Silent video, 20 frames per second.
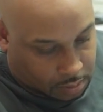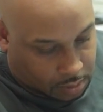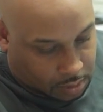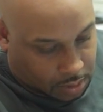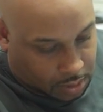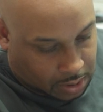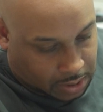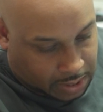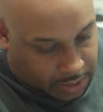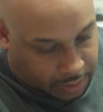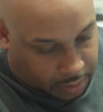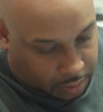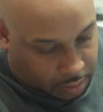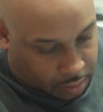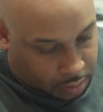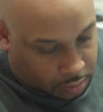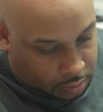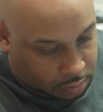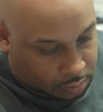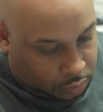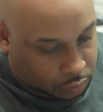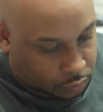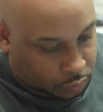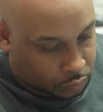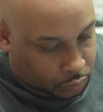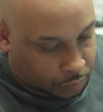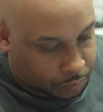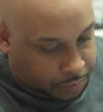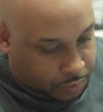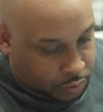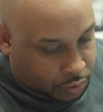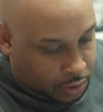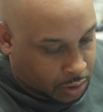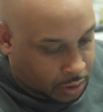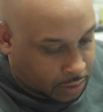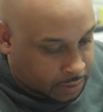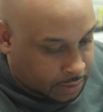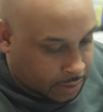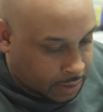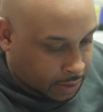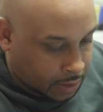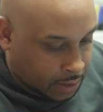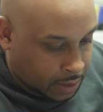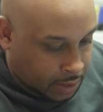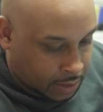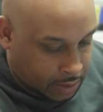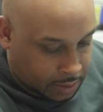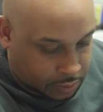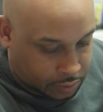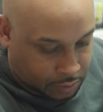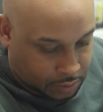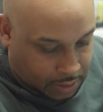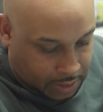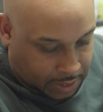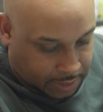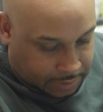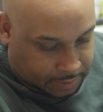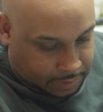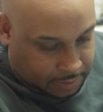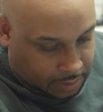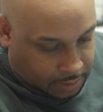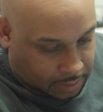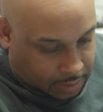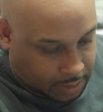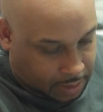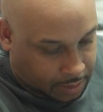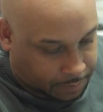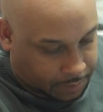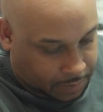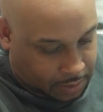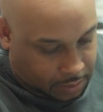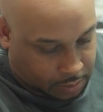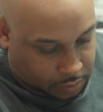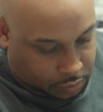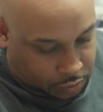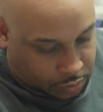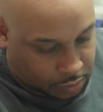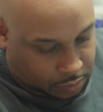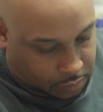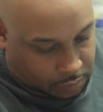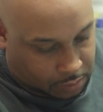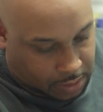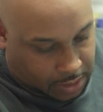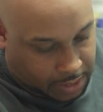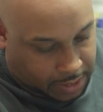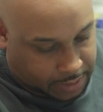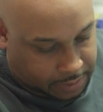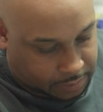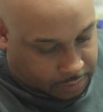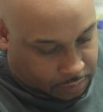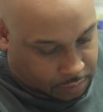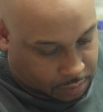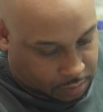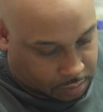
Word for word: I gotta earn YouTube's trust. I can't let you guys think that I'm here to trick you guys or